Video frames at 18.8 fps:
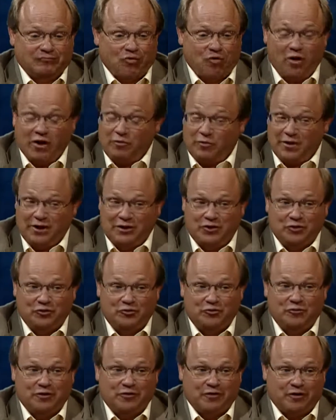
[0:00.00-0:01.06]
what we
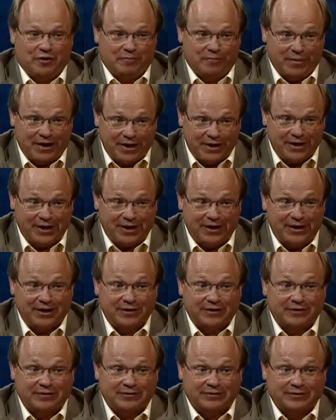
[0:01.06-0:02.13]
do with our
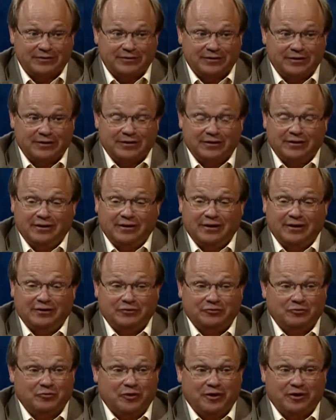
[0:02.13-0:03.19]
money
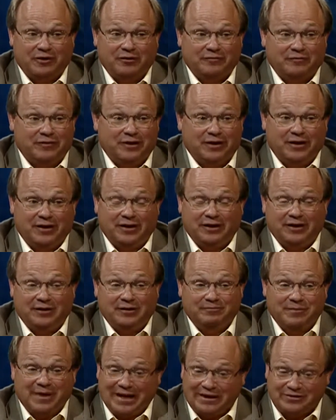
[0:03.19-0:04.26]
is one of
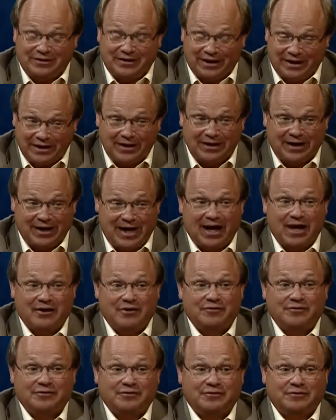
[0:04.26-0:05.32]
the best
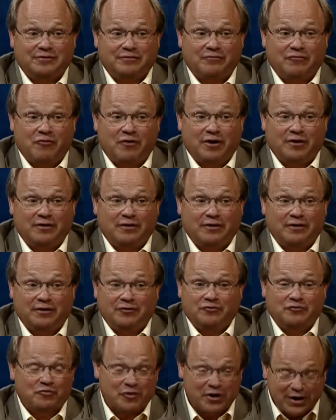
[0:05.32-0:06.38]
indicators of what
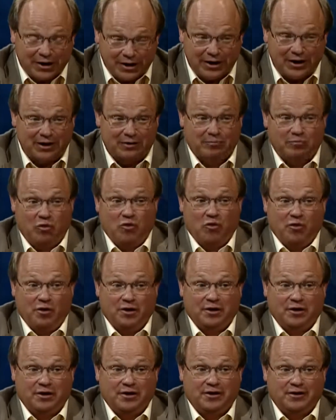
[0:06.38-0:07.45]
is really
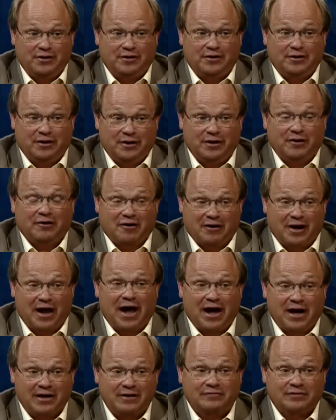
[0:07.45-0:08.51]
important in our
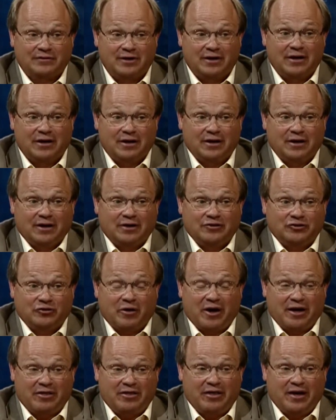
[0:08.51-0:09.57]
lives.
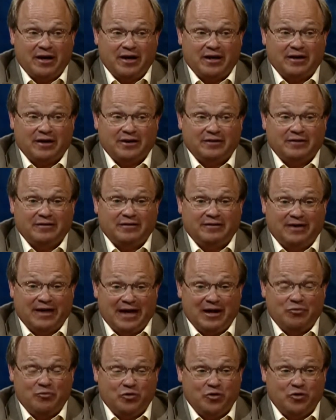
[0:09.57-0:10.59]
So I think they